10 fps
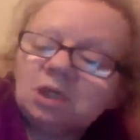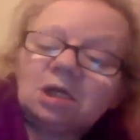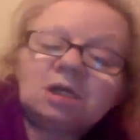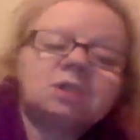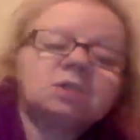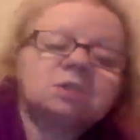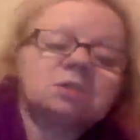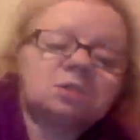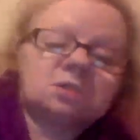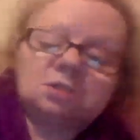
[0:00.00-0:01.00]
And
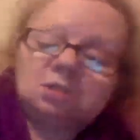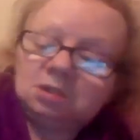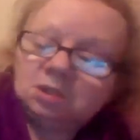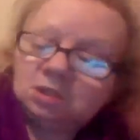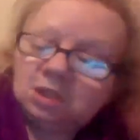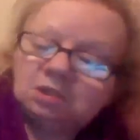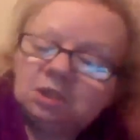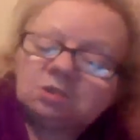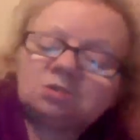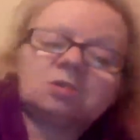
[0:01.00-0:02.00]
as I said,
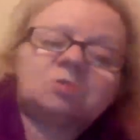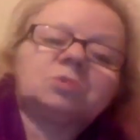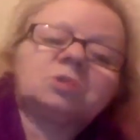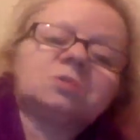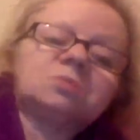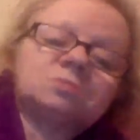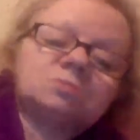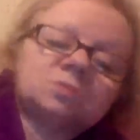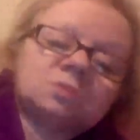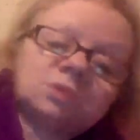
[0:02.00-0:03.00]
that document
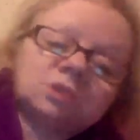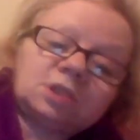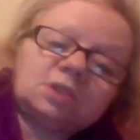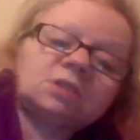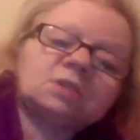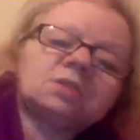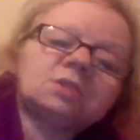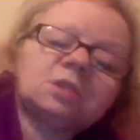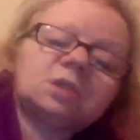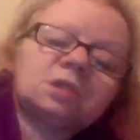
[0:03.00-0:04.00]
since